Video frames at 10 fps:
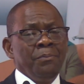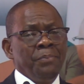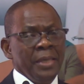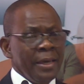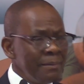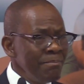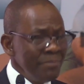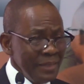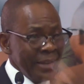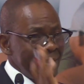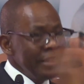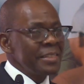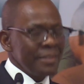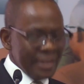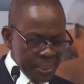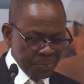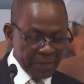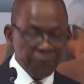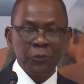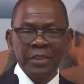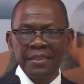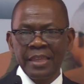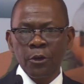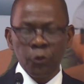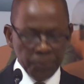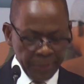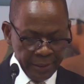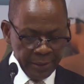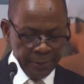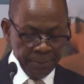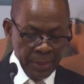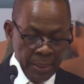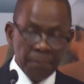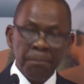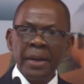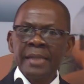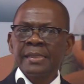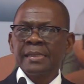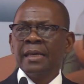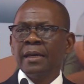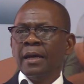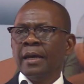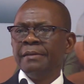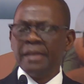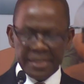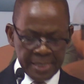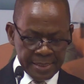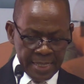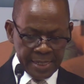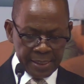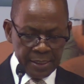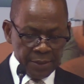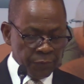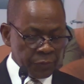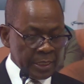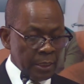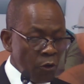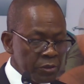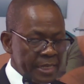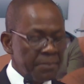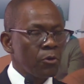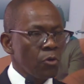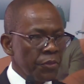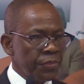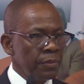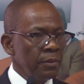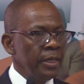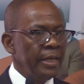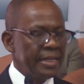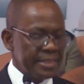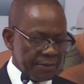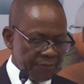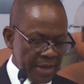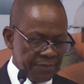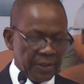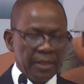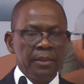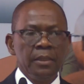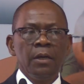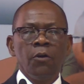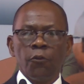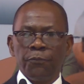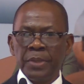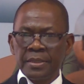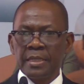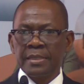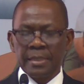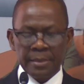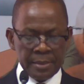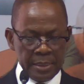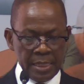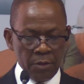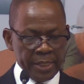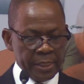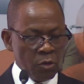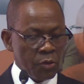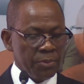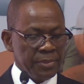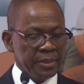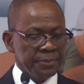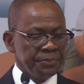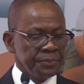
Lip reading: be at least less painful than they could be, but necessary for the long-term growth and survival of businesses in our economy.